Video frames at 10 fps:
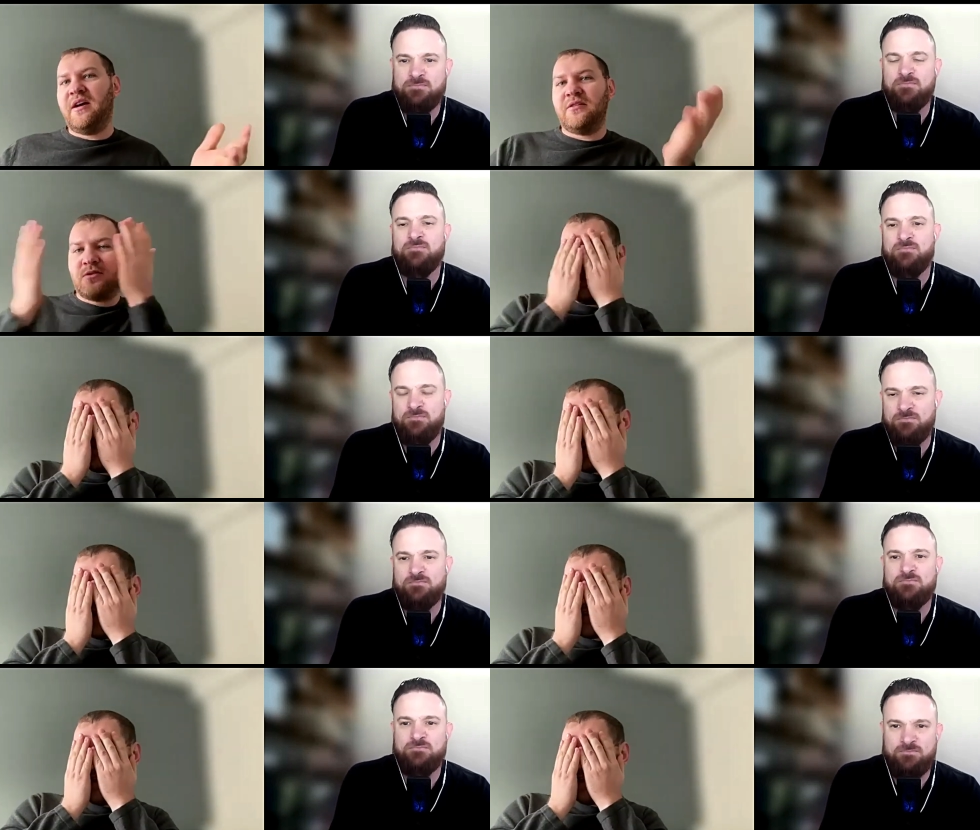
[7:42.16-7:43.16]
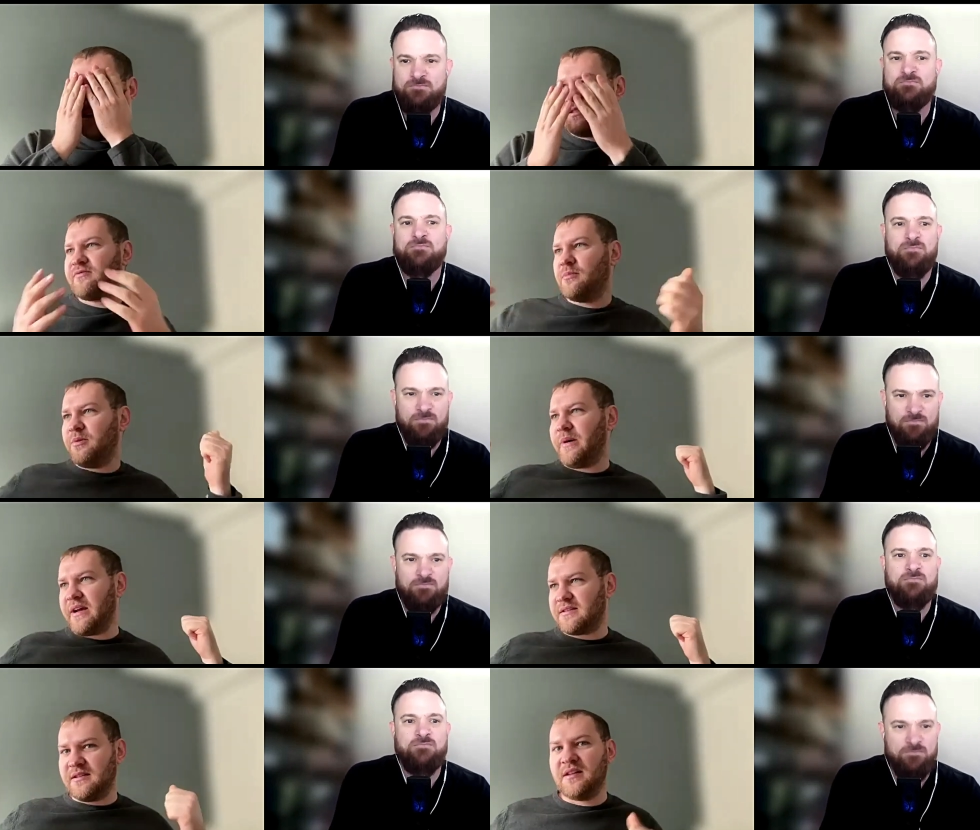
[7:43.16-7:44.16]
Speaker 1: and close their eyes like this from the
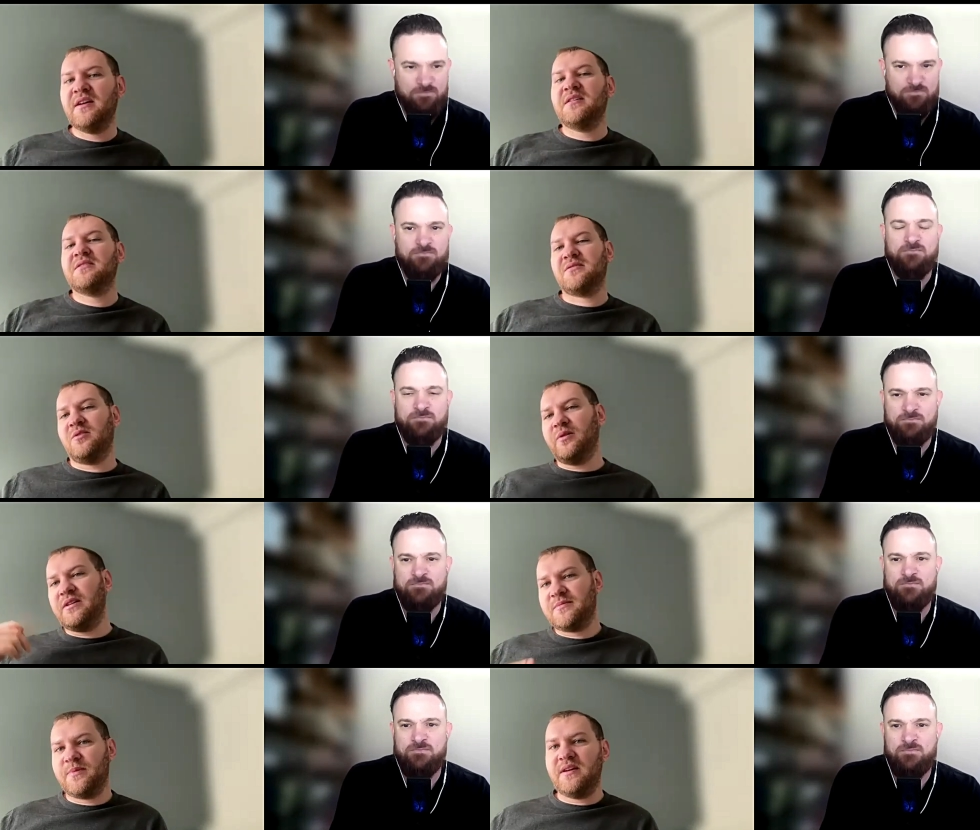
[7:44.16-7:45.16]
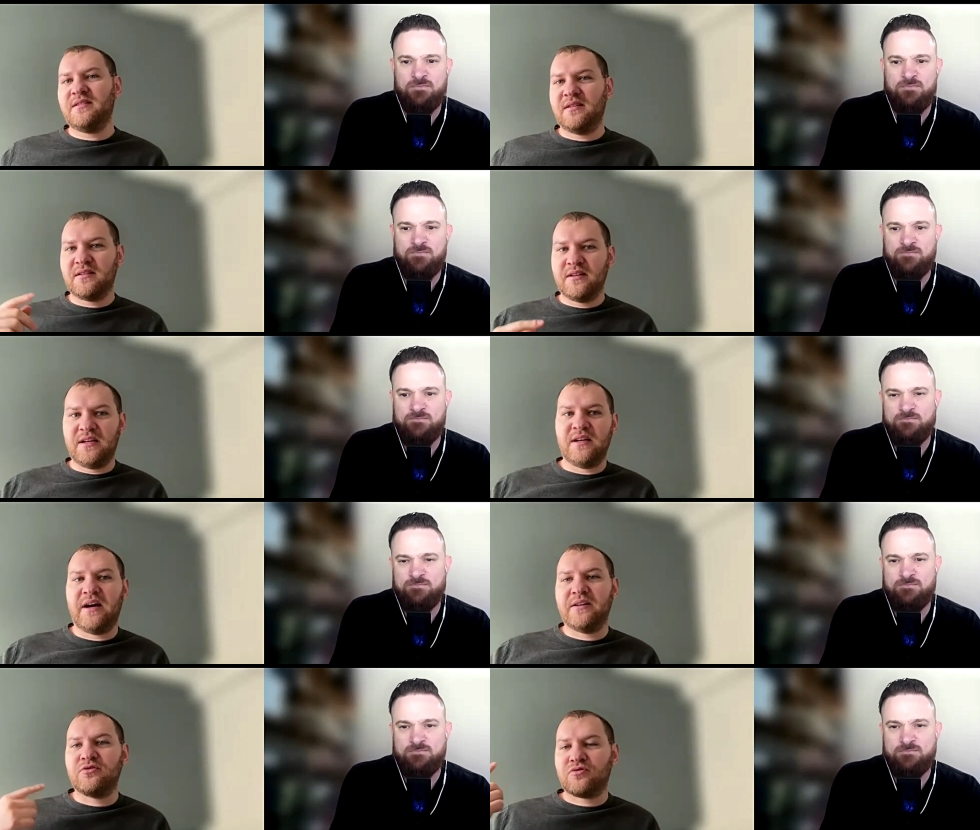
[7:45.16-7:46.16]
back seat. Mm-hmm. So mm-hmm. it's basically
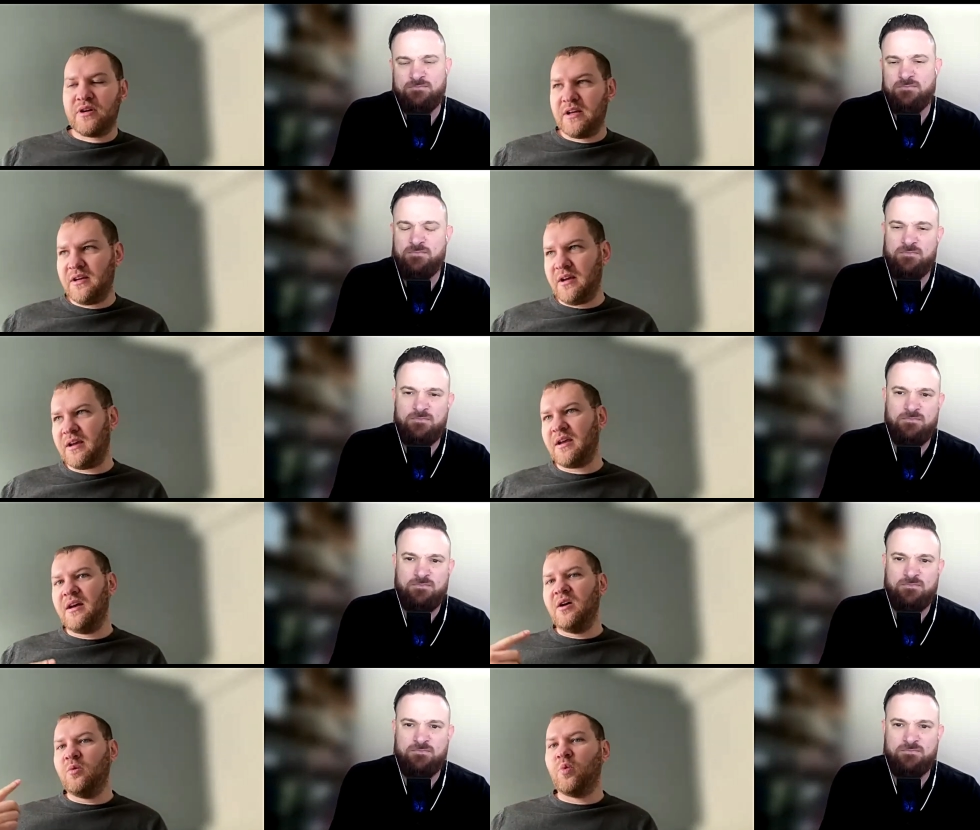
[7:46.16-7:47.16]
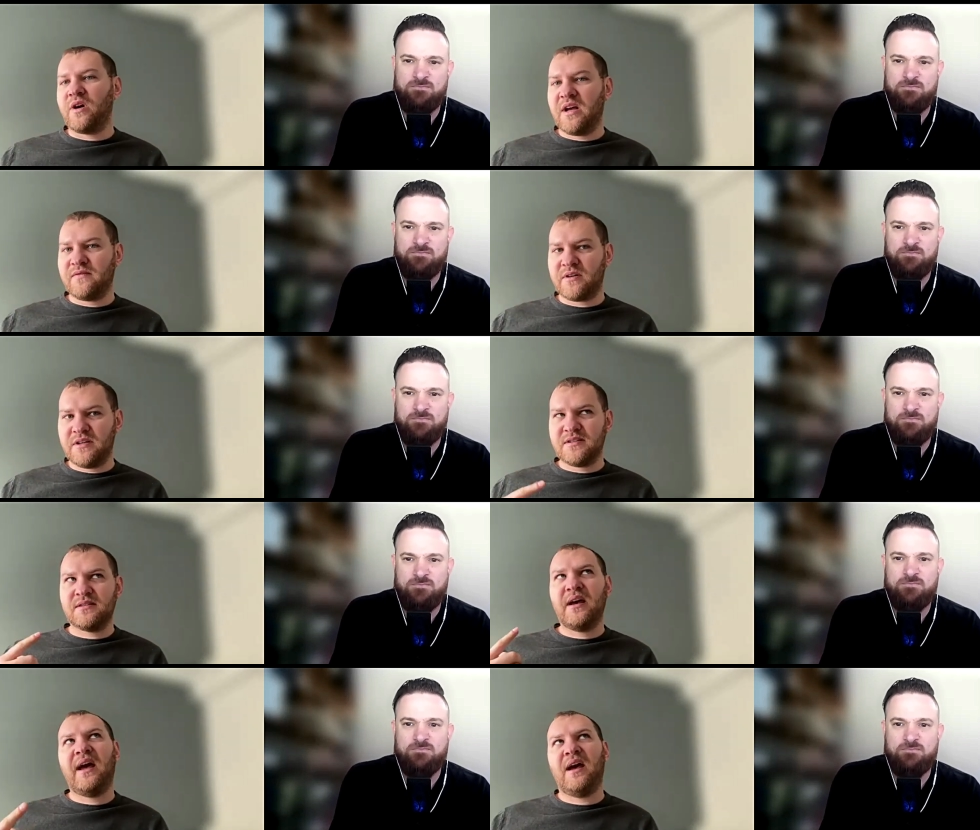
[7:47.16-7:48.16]
uh, tracking whatever
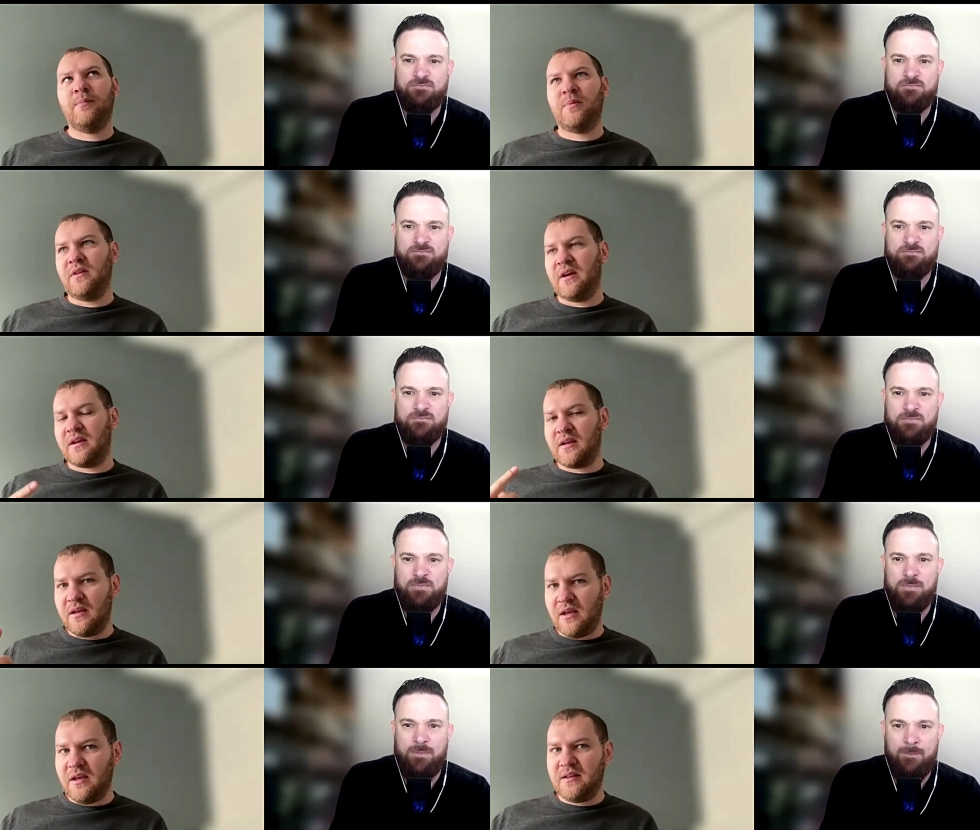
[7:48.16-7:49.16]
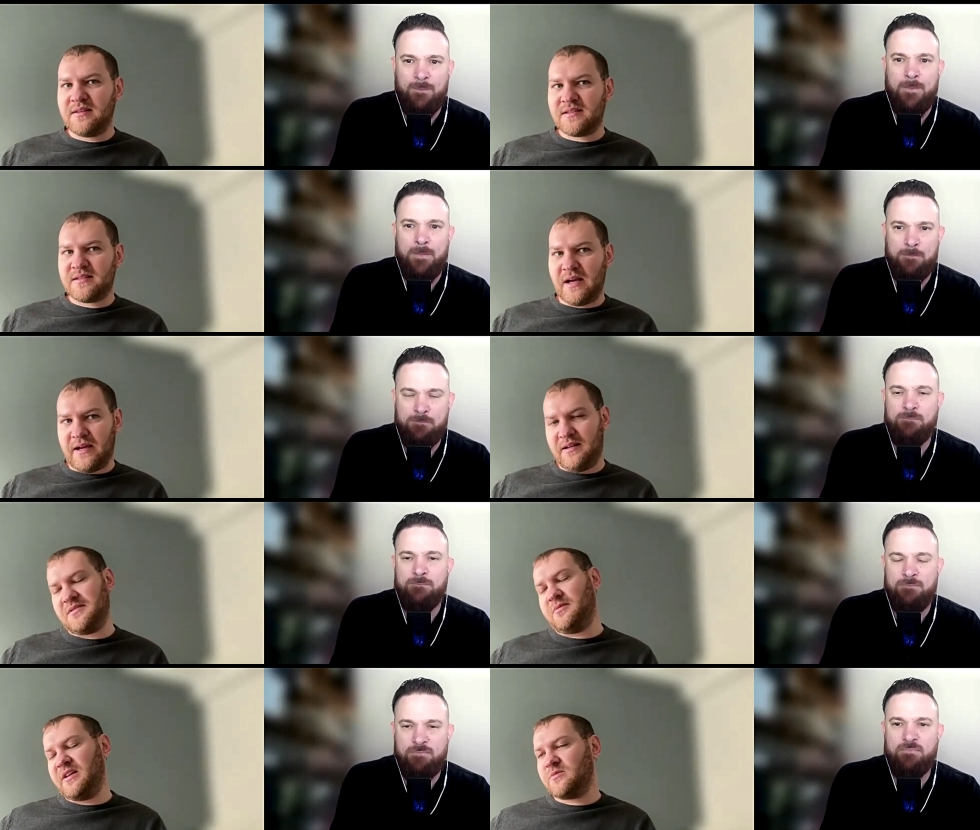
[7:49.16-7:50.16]
is happening inside.
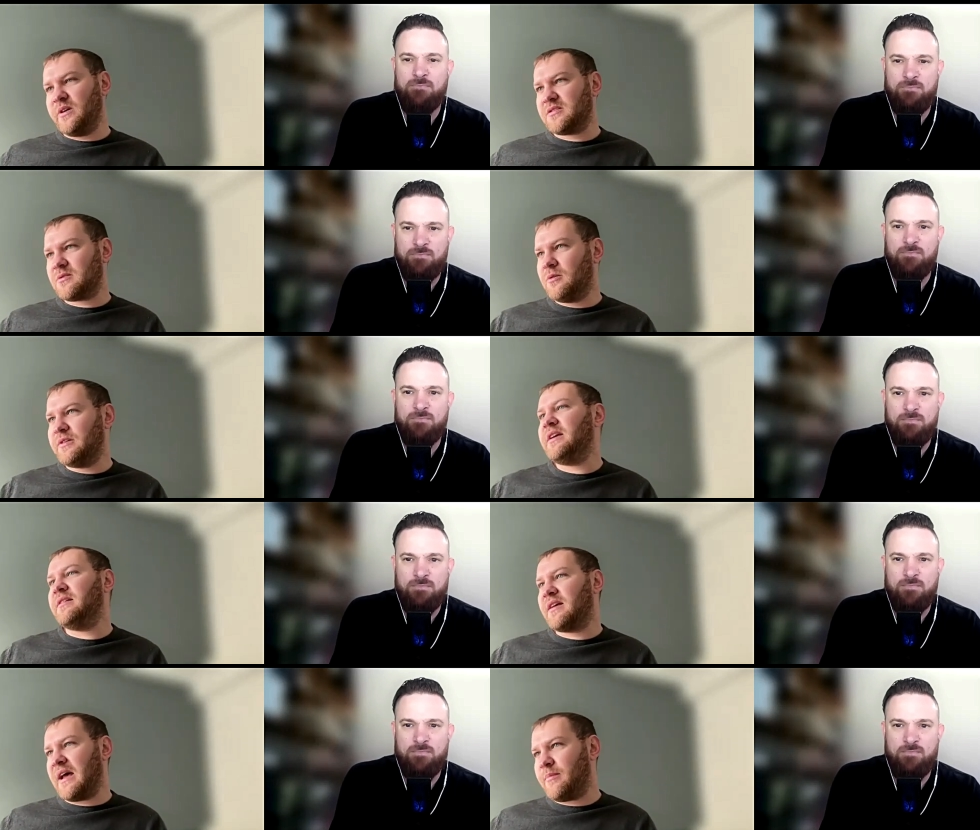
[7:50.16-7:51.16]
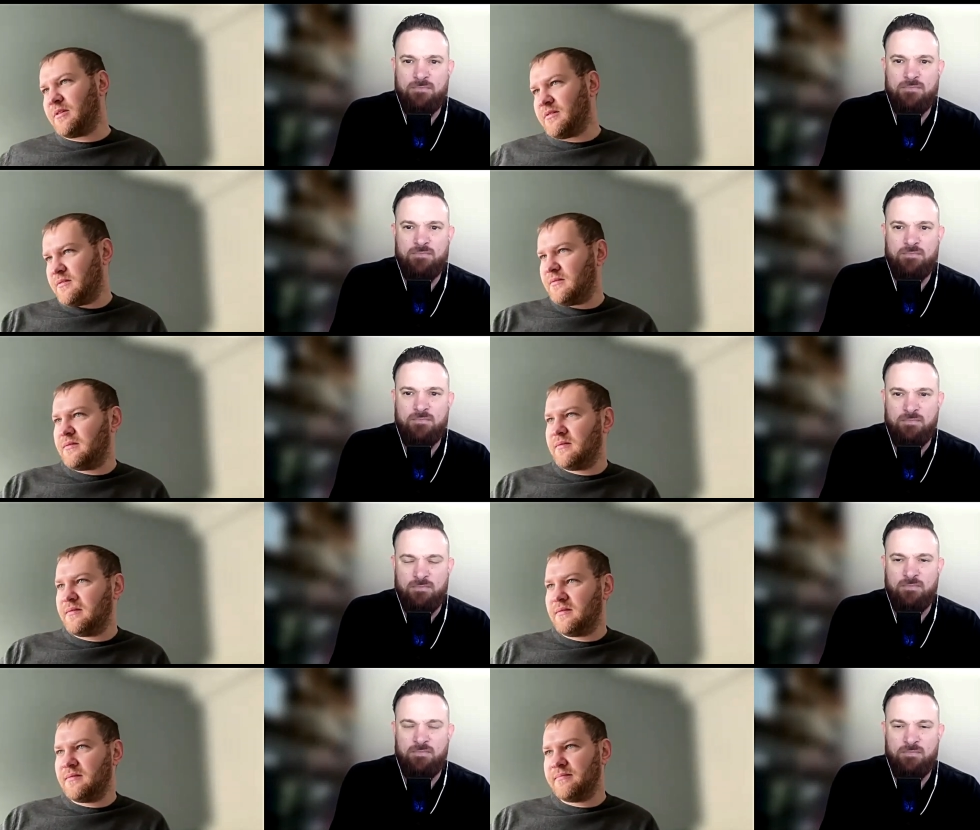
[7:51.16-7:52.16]
So that's why it's called in cabin. Mm.